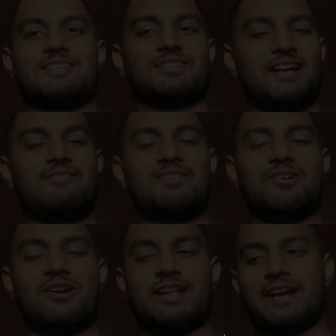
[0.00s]
So that was
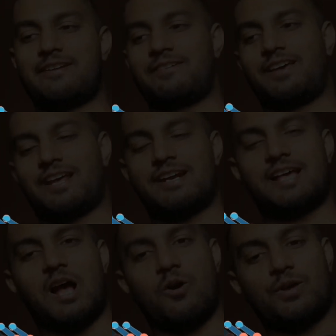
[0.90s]
not right way, right?
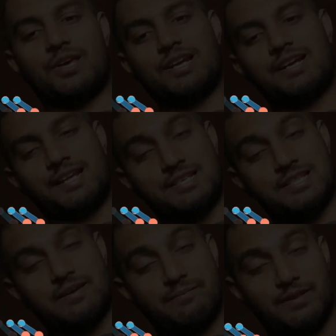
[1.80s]
How you can teach
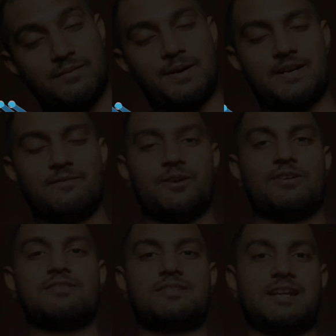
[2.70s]
them in the better way? You
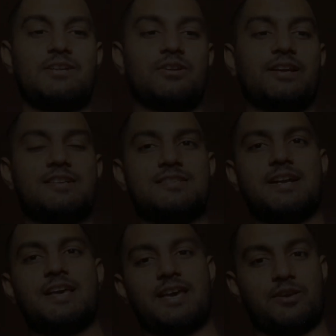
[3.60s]
can tell your kids
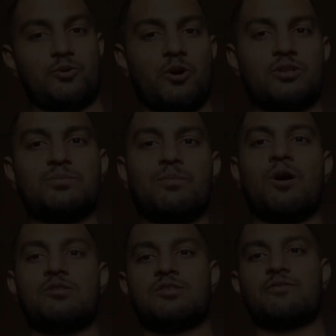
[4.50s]
that, hey, you are the
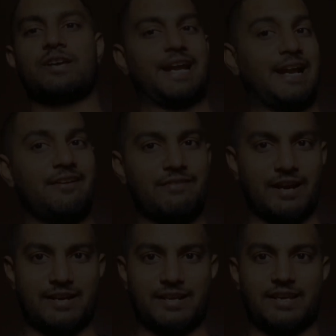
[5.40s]
boss of a candy
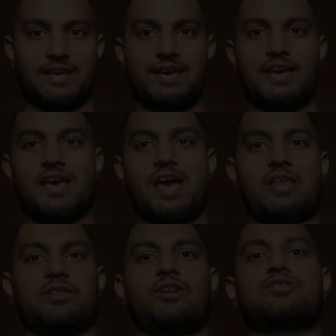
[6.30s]
factory,
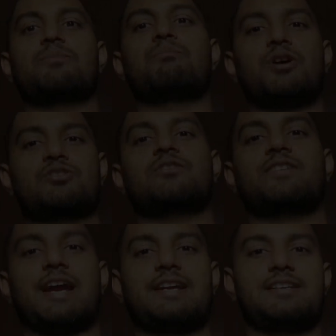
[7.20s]
and there is a bunch
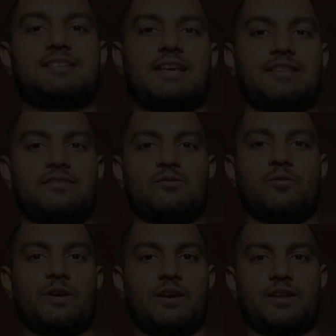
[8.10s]
of candies like
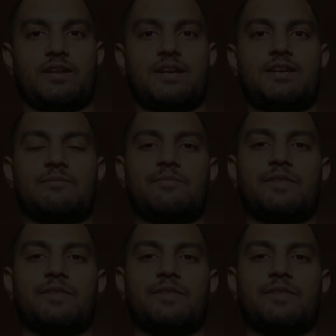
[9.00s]
over here, right?